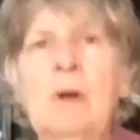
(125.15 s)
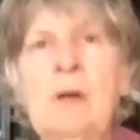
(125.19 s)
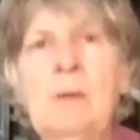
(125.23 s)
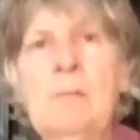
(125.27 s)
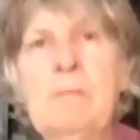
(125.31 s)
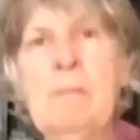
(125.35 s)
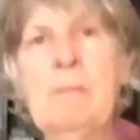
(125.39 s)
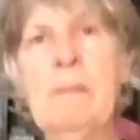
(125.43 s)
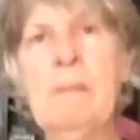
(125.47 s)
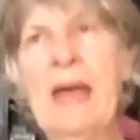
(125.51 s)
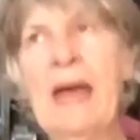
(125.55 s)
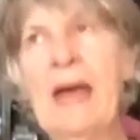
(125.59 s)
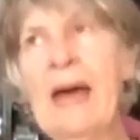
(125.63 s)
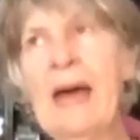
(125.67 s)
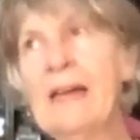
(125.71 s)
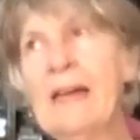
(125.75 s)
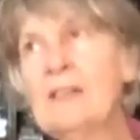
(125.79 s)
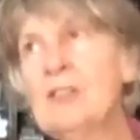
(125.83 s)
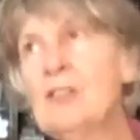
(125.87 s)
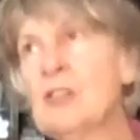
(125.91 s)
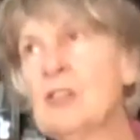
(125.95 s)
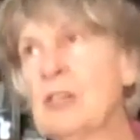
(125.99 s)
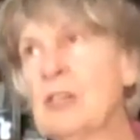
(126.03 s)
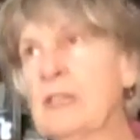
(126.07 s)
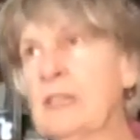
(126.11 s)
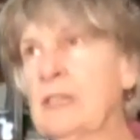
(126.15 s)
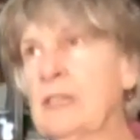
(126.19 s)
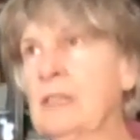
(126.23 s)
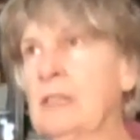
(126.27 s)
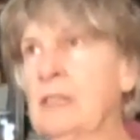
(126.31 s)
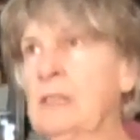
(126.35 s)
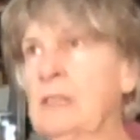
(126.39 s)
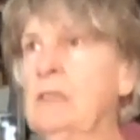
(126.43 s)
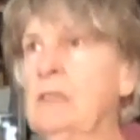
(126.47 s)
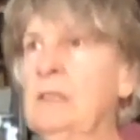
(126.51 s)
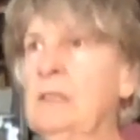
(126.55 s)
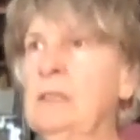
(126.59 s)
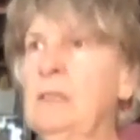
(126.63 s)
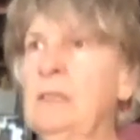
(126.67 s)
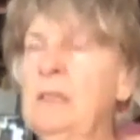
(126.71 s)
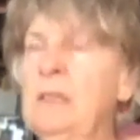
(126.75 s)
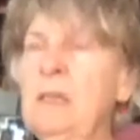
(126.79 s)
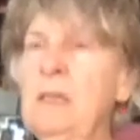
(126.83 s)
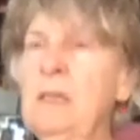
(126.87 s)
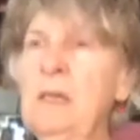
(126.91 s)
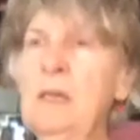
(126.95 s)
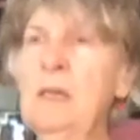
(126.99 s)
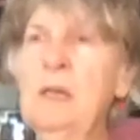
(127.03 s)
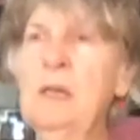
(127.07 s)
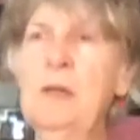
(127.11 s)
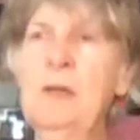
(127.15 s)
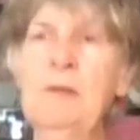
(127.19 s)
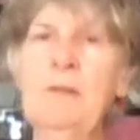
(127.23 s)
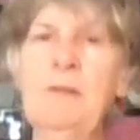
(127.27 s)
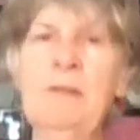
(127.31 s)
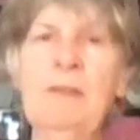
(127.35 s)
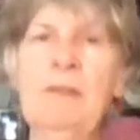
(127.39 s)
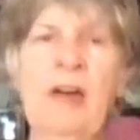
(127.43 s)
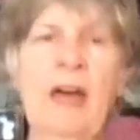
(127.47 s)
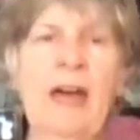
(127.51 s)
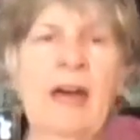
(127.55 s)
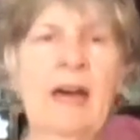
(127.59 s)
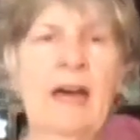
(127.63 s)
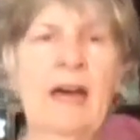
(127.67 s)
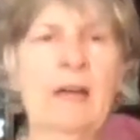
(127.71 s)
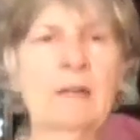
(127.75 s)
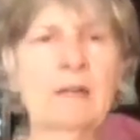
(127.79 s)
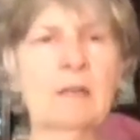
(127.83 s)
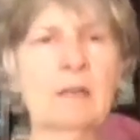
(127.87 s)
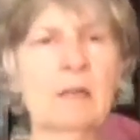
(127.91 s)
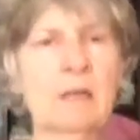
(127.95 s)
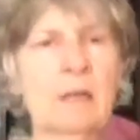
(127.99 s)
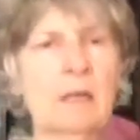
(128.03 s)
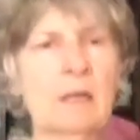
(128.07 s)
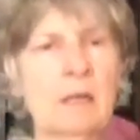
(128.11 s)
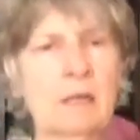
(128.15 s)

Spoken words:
imagine that